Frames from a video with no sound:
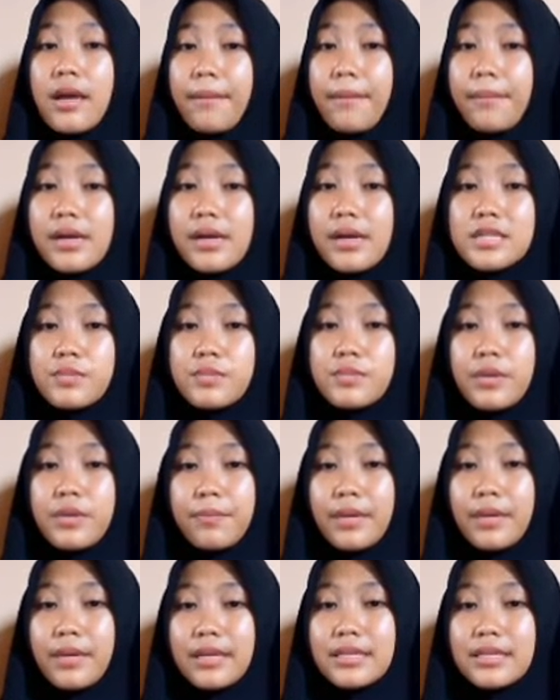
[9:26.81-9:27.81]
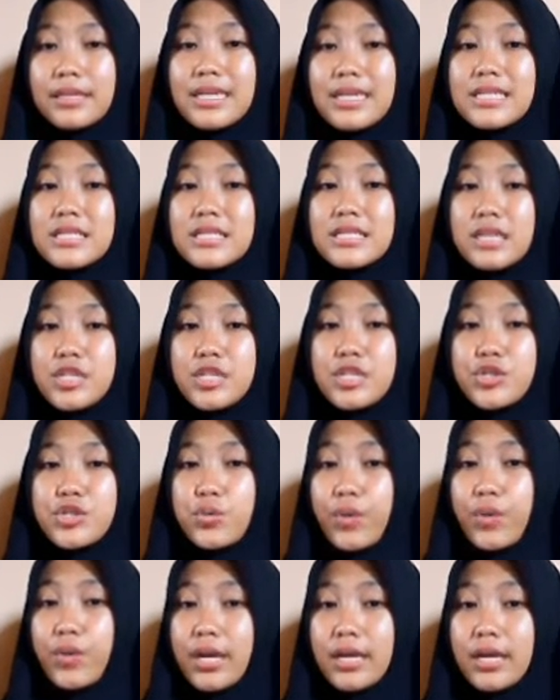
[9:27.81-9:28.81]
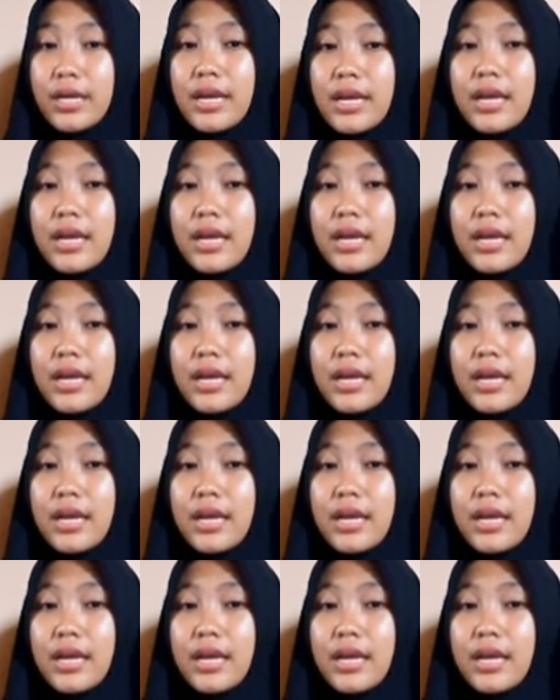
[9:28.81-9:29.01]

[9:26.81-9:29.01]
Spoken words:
must be planned in such a way